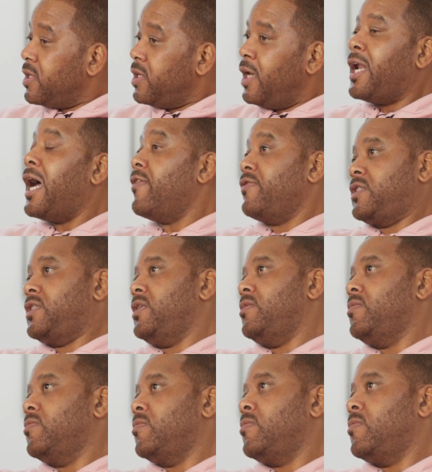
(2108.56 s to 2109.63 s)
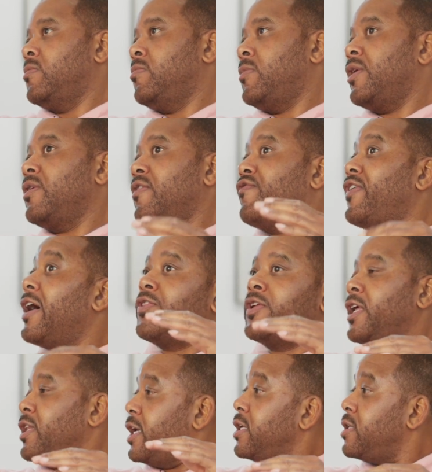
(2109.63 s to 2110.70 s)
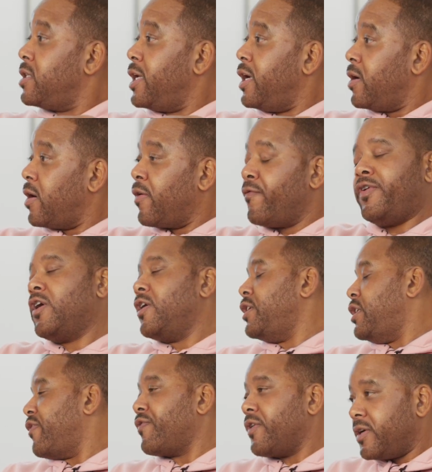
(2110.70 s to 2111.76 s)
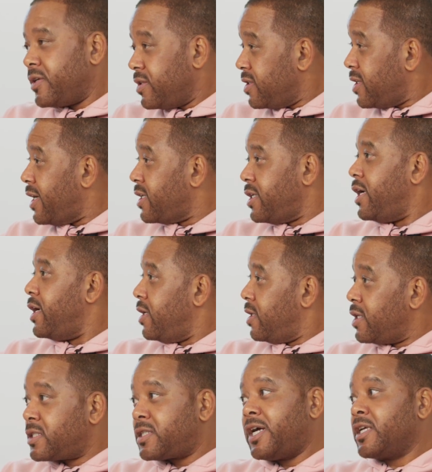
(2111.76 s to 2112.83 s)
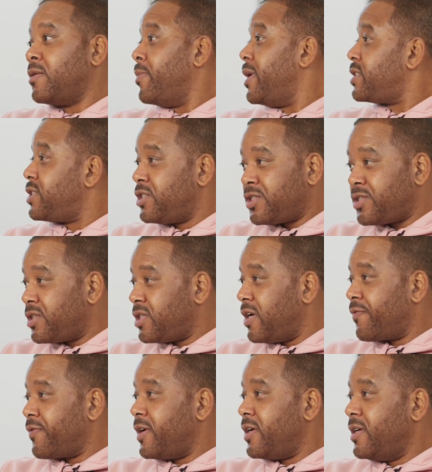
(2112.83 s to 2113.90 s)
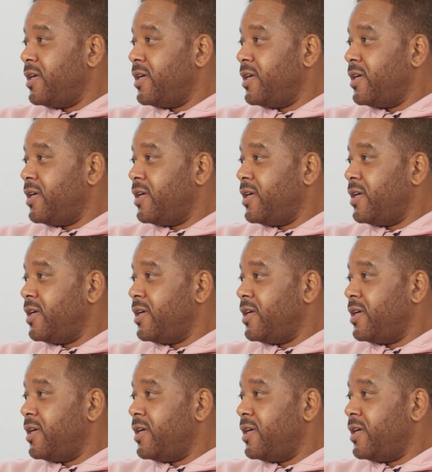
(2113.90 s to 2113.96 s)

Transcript: And obviously, mother and father, they are very different. Like it's like the messages are different.